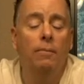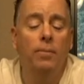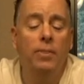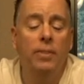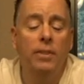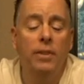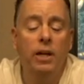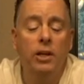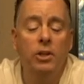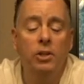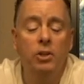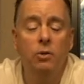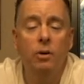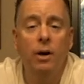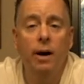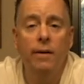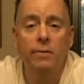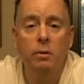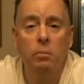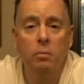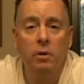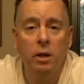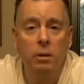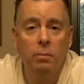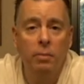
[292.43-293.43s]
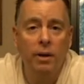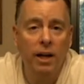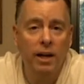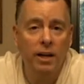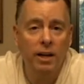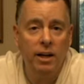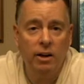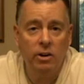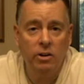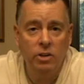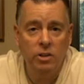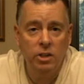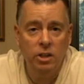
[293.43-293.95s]
They do have a money-back
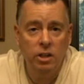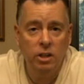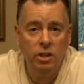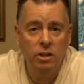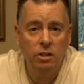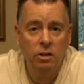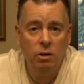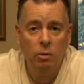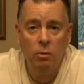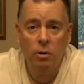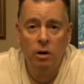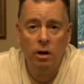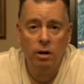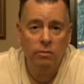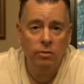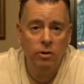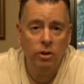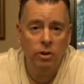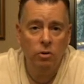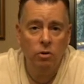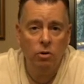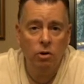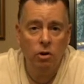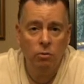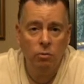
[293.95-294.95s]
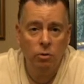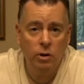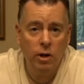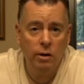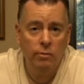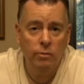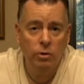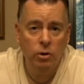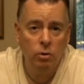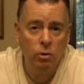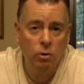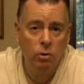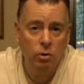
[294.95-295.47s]
guarantee on whatever you
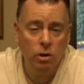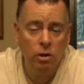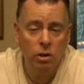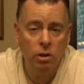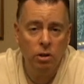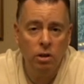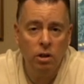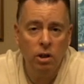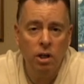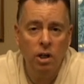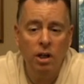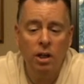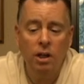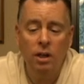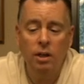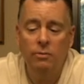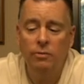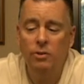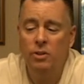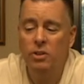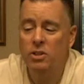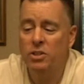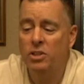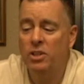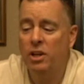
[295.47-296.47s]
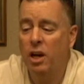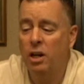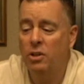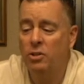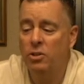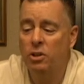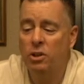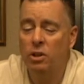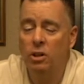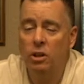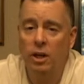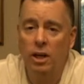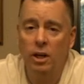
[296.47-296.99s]
order. If you decide you
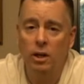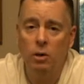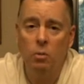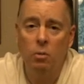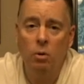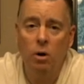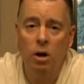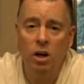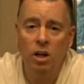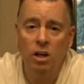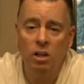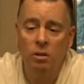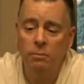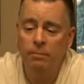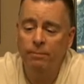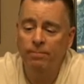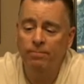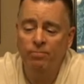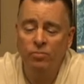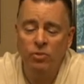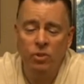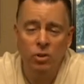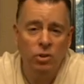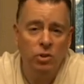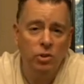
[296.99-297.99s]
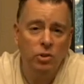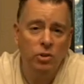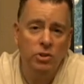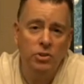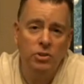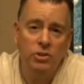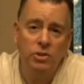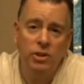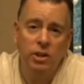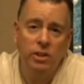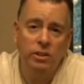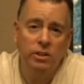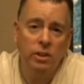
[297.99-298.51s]
don't like a wine, You
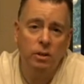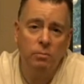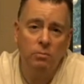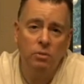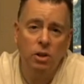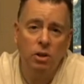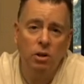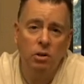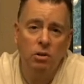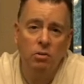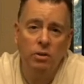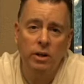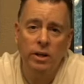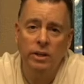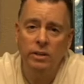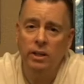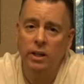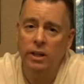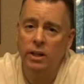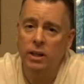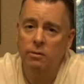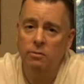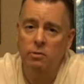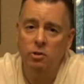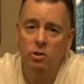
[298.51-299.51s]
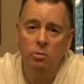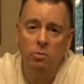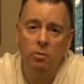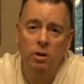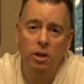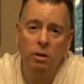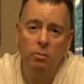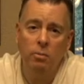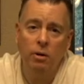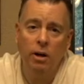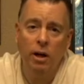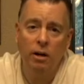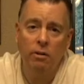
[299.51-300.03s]
just let them know and they give you your money
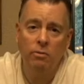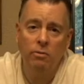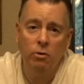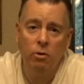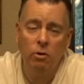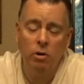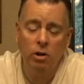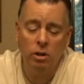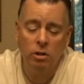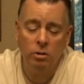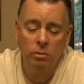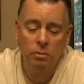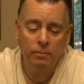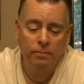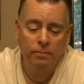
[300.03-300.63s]
back for it.